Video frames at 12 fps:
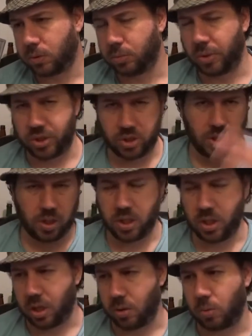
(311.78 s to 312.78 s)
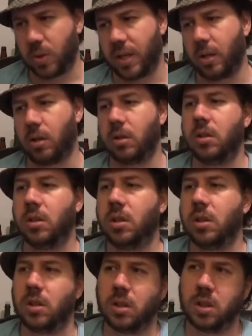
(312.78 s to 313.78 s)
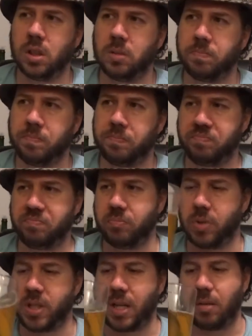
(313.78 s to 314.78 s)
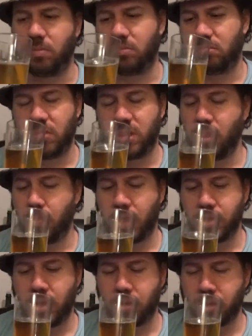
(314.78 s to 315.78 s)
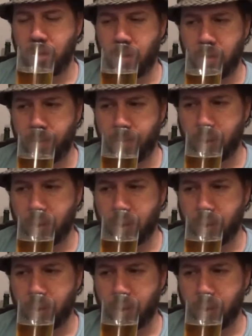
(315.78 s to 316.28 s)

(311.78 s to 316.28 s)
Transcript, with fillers: which you, you know they are. But yeah, there's not much else to it.